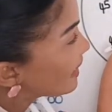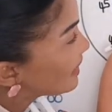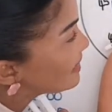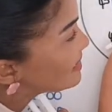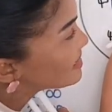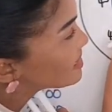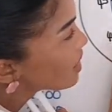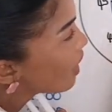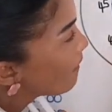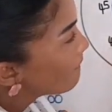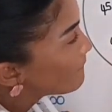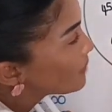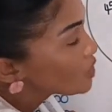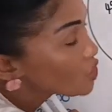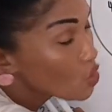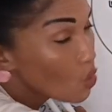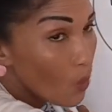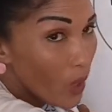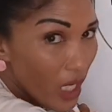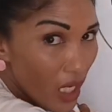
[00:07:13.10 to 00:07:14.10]
is
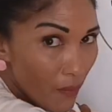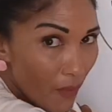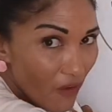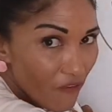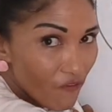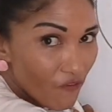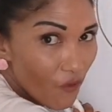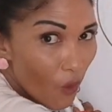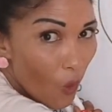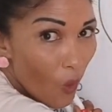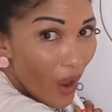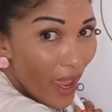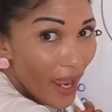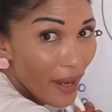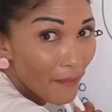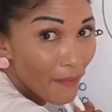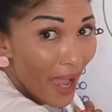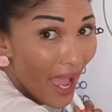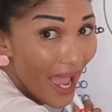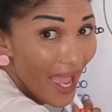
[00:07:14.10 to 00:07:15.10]
between my 4
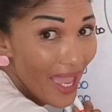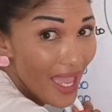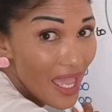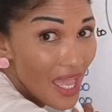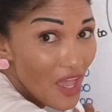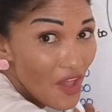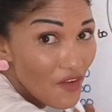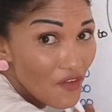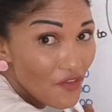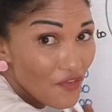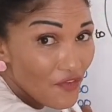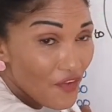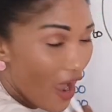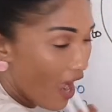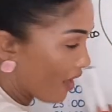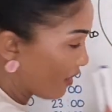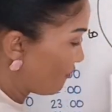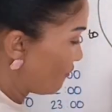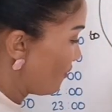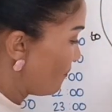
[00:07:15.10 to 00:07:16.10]
and my
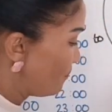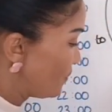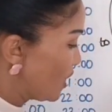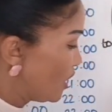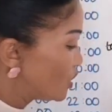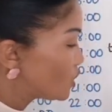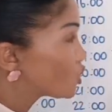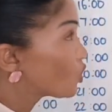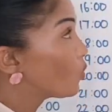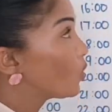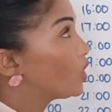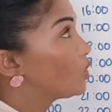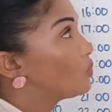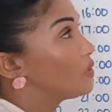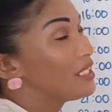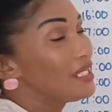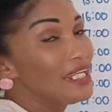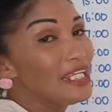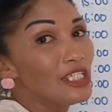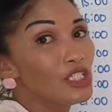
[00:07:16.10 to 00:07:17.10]
5. So when
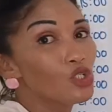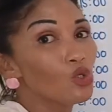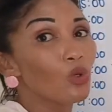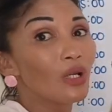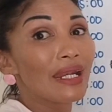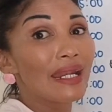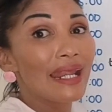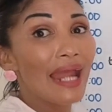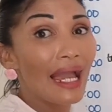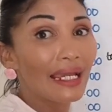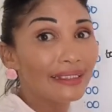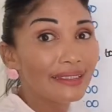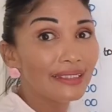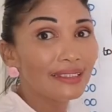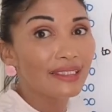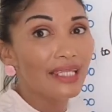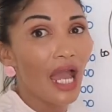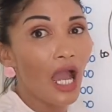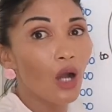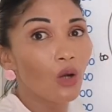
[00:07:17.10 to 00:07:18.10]
we need to write
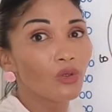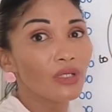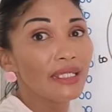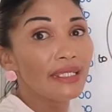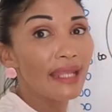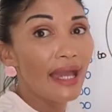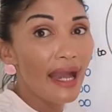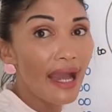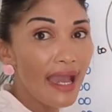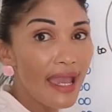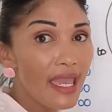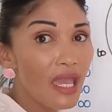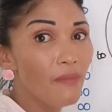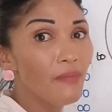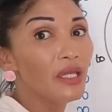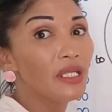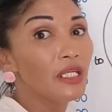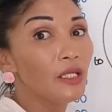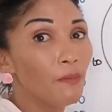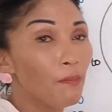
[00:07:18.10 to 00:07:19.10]
it down in
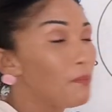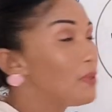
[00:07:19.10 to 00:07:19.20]
AM and in